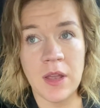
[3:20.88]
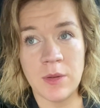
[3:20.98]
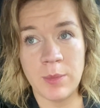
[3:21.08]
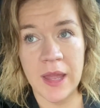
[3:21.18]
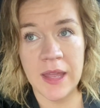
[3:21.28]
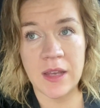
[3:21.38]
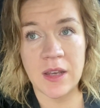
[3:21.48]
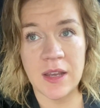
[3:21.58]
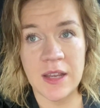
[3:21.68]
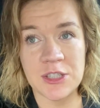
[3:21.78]
but
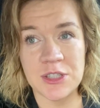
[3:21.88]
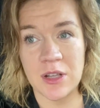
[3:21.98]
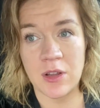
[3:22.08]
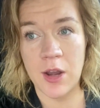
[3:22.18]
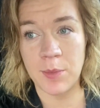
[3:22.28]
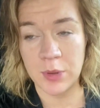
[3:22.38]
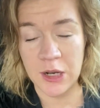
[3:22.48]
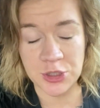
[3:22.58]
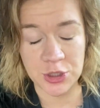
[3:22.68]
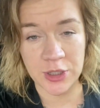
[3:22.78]
it's just a lot of
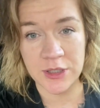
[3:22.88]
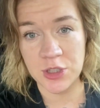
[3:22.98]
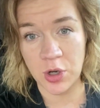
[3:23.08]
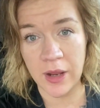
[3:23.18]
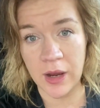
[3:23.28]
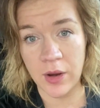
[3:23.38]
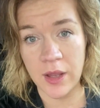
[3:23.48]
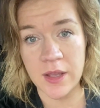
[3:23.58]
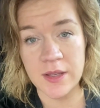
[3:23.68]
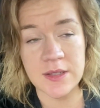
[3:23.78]
pressure in certain
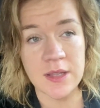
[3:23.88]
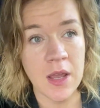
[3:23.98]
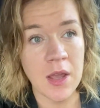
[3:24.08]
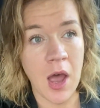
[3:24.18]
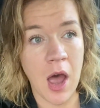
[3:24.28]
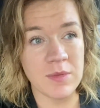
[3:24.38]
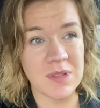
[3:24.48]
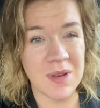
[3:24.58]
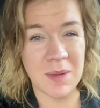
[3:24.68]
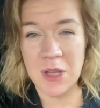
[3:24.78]
areas.
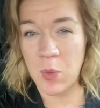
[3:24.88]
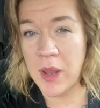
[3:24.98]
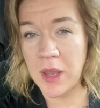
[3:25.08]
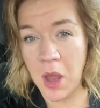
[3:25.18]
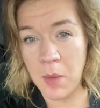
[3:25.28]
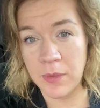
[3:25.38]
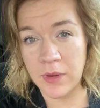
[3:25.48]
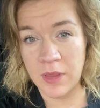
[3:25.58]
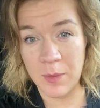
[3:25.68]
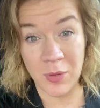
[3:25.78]
Sometimes I wake up
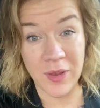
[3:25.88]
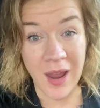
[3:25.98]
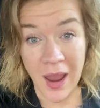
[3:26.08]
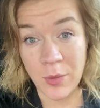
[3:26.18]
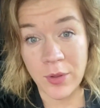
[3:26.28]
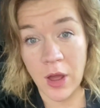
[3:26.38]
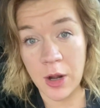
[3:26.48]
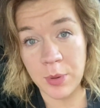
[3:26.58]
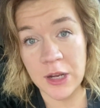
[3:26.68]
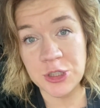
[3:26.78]
in the middle of the night with a lot
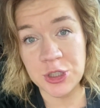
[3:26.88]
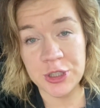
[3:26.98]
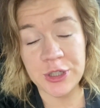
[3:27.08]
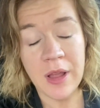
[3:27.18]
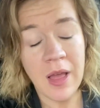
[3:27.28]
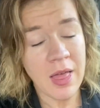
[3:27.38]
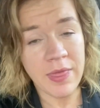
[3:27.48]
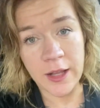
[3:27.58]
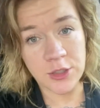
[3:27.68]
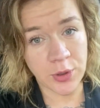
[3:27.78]
of pressure.
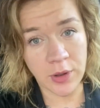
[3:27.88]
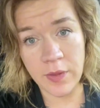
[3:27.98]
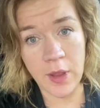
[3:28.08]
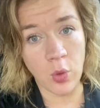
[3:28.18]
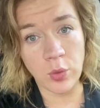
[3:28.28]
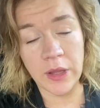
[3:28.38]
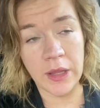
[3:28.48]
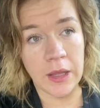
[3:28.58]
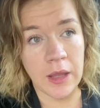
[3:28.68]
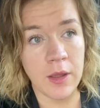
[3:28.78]
That's really the
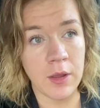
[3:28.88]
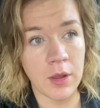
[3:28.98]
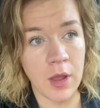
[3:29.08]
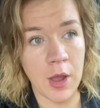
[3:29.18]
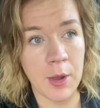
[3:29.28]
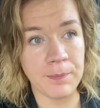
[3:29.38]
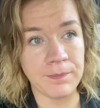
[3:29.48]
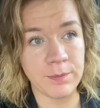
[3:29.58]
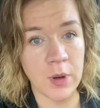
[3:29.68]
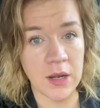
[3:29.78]
only
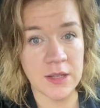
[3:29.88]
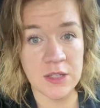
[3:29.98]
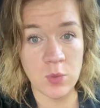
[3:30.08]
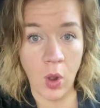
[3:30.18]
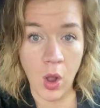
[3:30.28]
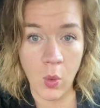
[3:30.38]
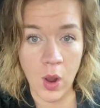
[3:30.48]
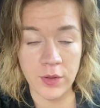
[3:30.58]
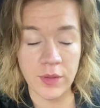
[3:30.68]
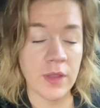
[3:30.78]
pregnancy woe,
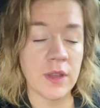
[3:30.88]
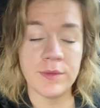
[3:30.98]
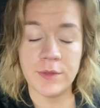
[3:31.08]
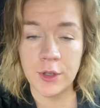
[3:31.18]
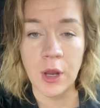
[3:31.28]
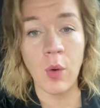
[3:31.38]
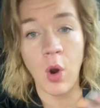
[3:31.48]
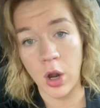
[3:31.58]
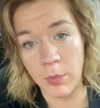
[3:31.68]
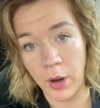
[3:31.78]
other than the
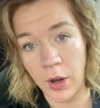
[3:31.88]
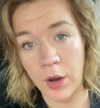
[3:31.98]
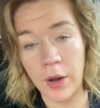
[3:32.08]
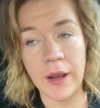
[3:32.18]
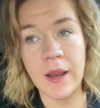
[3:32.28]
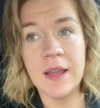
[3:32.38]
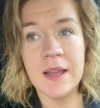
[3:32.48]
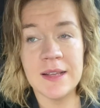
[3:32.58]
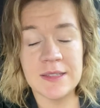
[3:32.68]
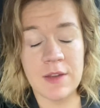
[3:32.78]
heartburn and
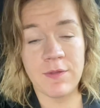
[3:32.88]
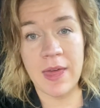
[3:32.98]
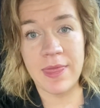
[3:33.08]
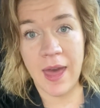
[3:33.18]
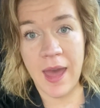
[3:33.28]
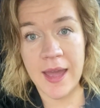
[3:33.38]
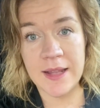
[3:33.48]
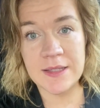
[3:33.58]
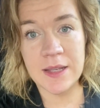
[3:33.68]
stuff like that.